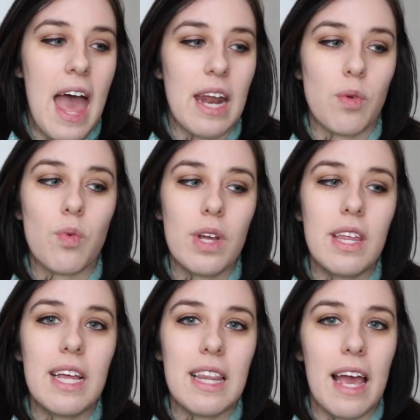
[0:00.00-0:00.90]
And I
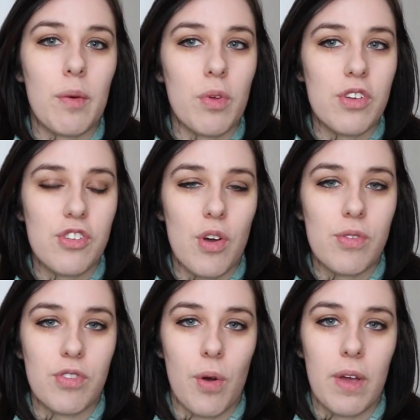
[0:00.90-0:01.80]
really like where this show
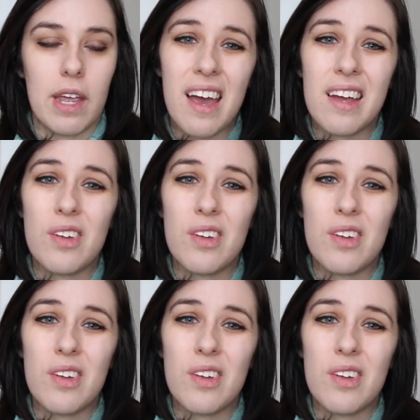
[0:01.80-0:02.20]
is going.